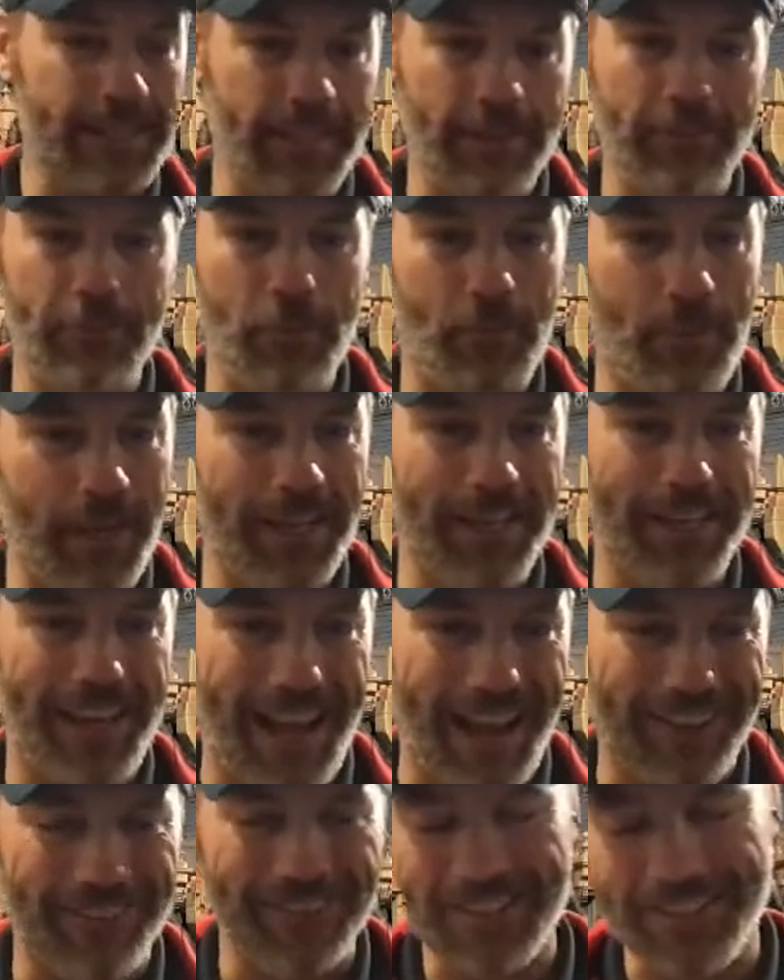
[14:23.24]
even been
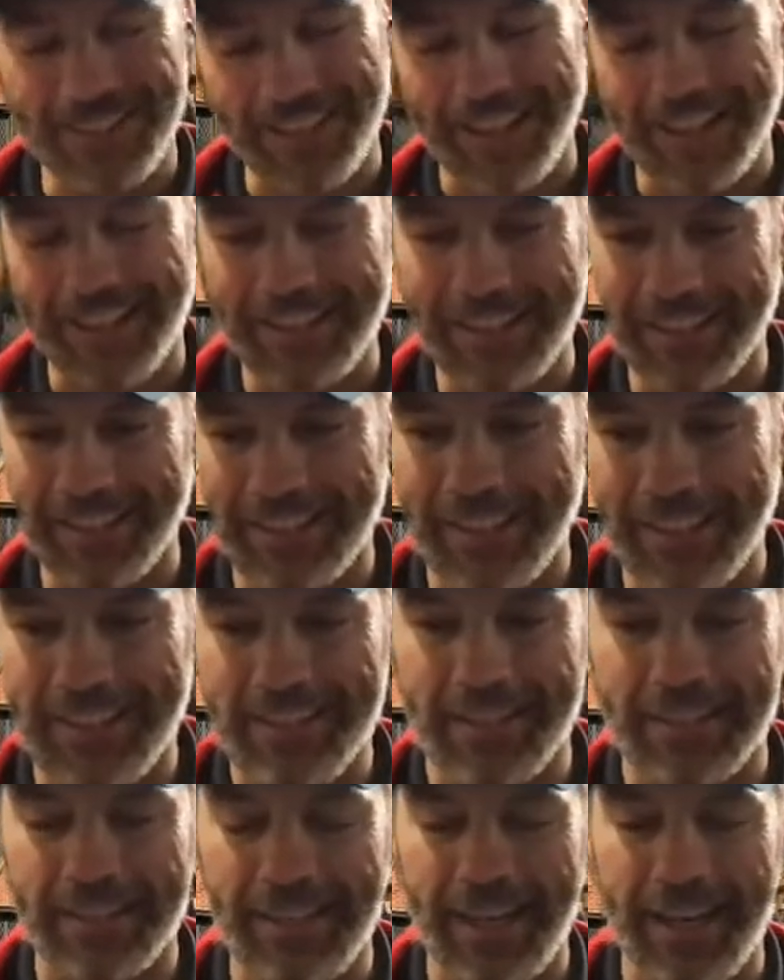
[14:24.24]
announced yet? Like things
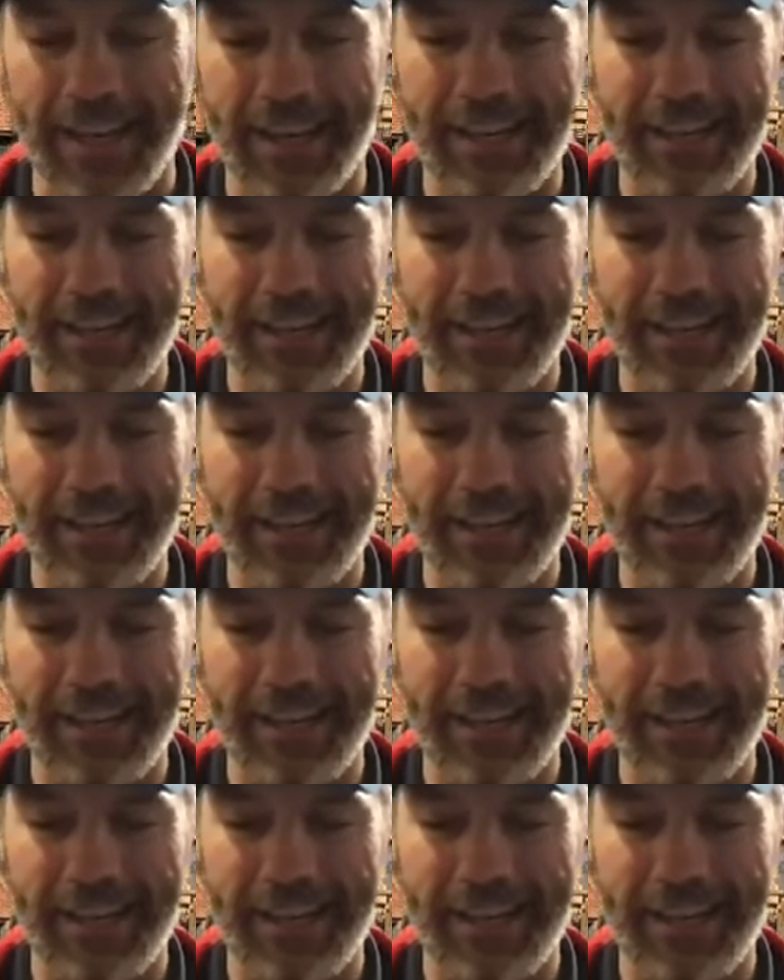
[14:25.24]
like that.